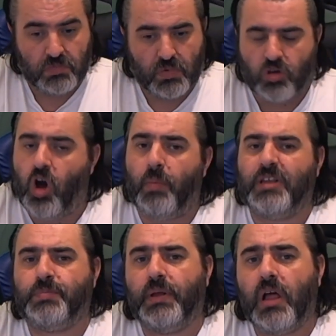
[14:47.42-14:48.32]

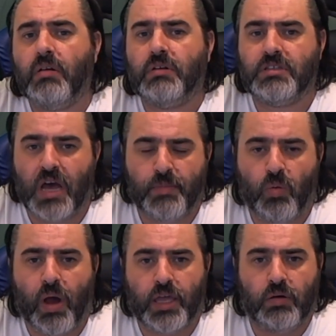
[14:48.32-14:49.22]
comments below. Tell me
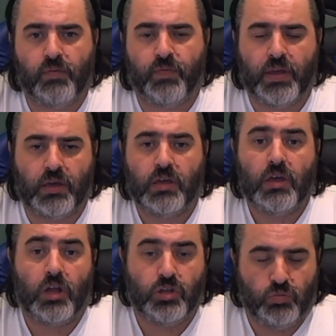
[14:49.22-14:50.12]
why you would think
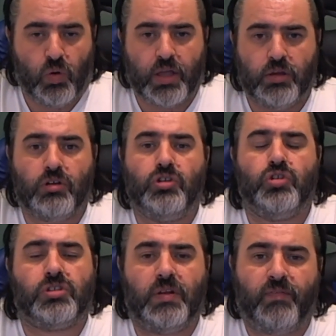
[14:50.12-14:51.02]
and why you could
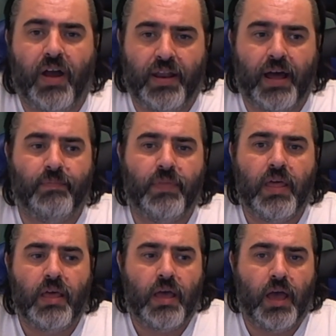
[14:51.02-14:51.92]
justify that.
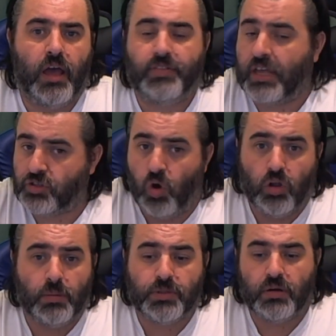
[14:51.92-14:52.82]
That's all
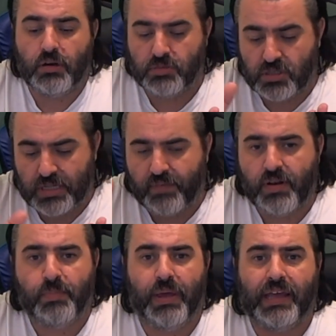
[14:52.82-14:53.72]
I'm doing. I'm just having a
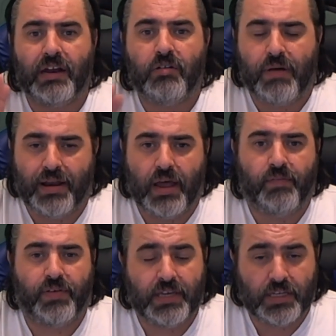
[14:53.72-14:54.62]
pick and a rant. I
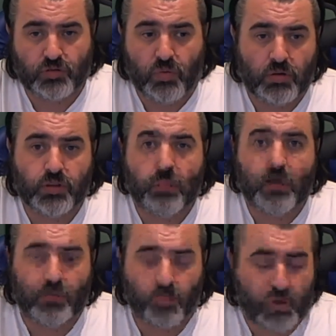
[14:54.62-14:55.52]
think it's wrong the
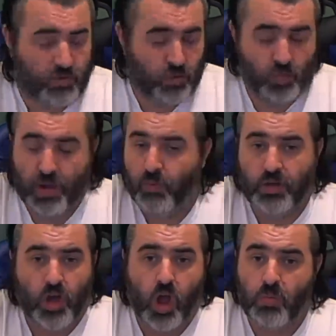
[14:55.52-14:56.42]
way we're
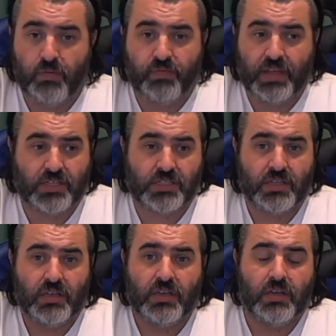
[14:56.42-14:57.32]
going with this
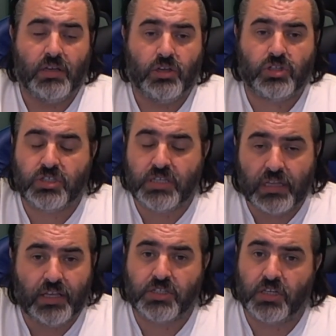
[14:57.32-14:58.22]

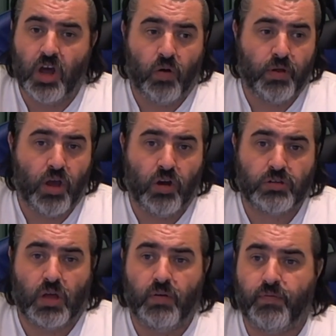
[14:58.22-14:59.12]
silly scenarios
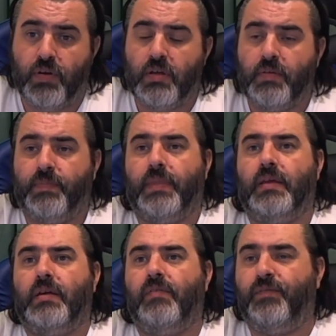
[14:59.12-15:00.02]
of
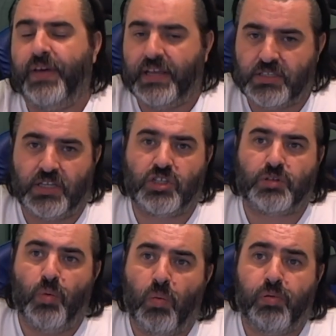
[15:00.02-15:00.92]
fixing
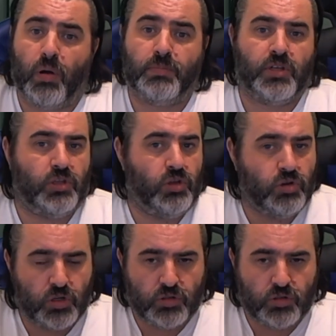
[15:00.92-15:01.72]
small problems that you could